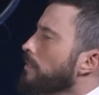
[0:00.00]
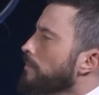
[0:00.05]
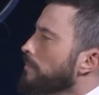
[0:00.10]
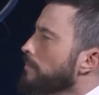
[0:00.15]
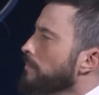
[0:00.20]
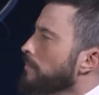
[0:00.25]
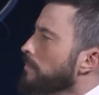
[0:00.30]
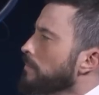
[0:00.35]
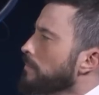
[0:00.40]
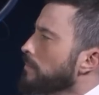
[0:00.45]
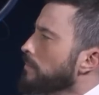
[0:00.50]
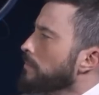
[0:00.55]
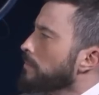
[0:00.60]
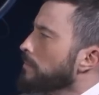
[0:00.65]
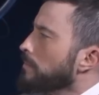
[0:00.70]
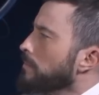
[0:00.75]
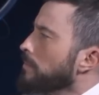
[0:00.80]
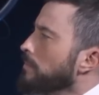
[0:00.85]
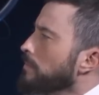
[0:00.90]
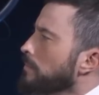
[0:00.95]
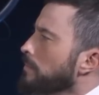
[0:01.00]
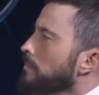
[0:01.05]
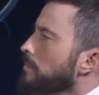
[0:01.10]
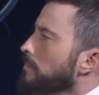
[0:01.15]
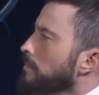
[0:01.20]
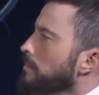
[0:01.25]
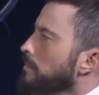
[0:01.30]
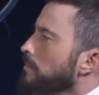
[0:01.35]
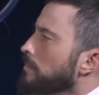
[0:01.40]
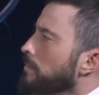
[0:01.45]

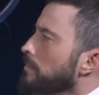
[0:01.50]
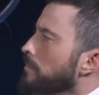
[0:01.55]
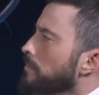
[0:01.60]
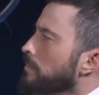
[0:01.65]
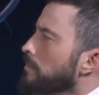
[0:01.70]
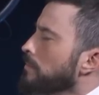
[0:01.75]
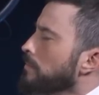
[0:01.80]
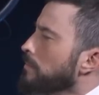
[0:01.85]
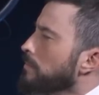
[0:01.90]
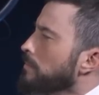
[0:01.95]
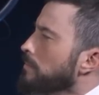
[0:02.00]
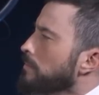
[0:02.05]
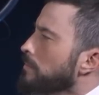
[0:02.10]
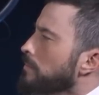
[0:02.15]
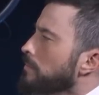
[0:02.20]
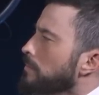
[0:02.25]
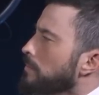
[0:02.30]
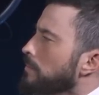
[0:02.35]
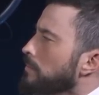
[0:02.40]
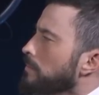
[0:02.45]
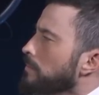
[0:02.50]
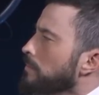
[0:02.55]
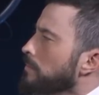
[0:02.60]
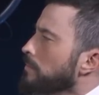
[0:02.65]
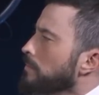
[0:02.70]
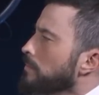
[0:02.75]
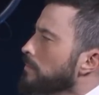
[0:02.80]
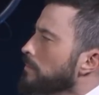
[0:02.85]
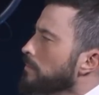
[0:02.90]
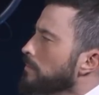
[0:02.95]

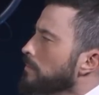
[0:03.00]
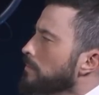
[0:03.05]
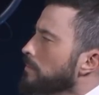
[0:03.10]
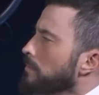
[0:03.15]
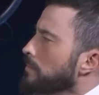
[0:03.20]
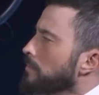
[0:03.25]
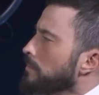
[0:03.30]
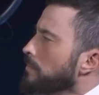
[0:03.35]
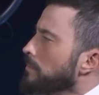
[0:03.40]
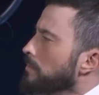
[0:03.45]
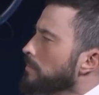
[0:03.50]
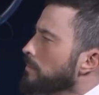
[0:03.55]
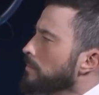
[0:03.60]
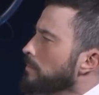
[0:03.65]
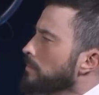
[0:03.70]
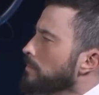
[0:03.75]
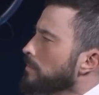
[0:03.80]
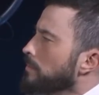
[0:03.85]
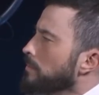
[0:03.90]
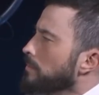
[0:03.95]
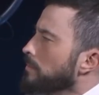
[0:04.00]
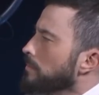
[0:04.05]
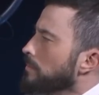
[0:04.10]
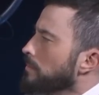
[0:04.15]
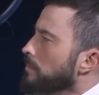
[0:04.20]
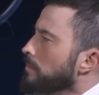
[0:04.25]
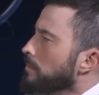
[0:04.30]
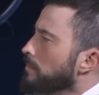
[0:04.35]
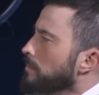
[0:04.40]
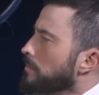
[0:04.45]

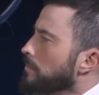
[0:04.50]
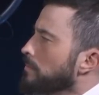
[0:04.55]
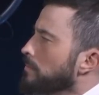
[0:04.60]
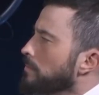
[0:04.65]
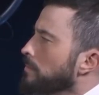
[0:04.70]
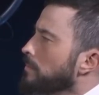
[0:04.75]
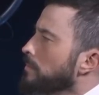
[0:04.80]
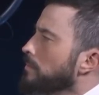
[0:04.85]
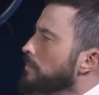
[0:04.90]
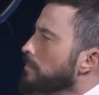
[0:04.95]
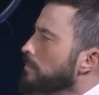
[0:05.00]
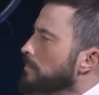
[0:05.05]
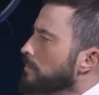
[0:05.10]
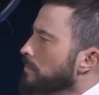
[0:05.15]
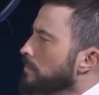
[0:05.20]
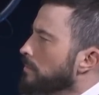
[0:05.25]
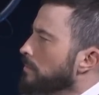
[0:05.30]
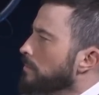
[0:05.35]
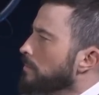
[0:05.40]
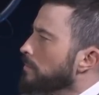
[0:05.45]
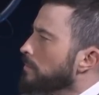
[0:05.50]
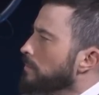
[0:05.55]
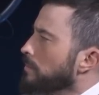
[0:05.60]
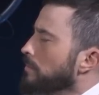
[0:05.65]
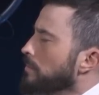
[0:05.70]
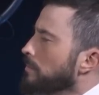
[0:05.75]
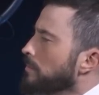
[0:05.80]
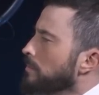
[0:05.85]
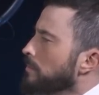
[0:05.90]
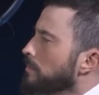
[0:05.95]

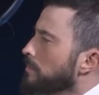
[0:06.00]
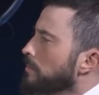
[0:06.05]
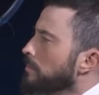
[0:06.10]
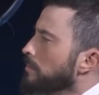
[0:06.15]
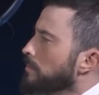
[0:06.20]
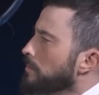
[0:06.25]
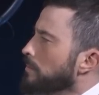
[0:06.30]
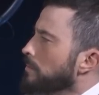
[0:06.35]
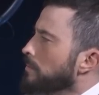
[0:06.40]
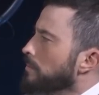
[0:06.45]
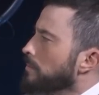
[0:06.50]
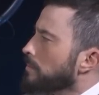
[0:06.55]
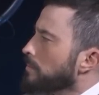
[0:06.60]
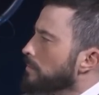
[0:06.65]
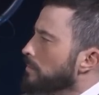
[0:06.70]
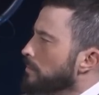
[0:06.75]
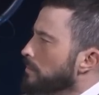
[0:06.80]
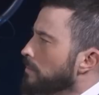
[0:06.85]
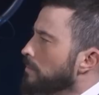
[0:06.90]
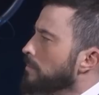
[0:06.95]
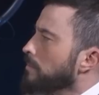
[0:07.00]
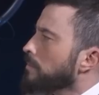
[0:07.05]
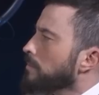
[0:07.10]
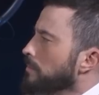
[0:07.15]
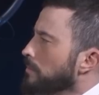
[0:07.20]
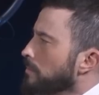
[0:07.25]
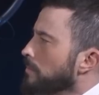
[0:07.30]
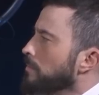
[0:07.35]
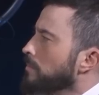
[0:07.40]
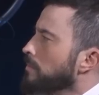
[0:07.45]

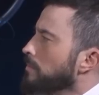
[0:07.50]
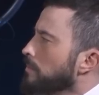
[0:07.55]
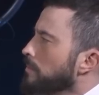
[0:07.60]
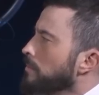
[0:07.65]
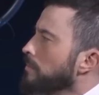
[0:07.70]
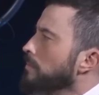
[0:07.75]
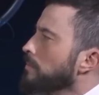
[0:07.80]
(not speaking)